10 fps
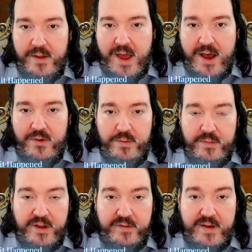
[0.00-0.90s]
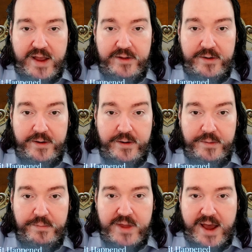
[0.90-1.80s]
Now, Alexander
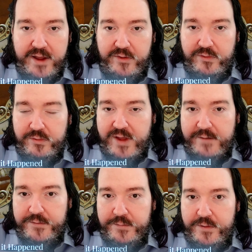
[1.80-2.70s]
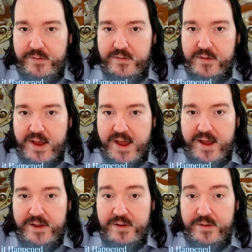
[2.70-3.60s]
died soon afterwards,
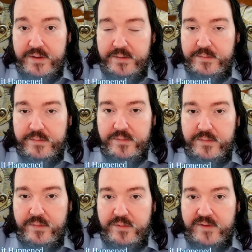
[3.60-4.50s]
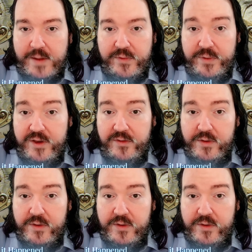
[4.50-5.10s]
and some of his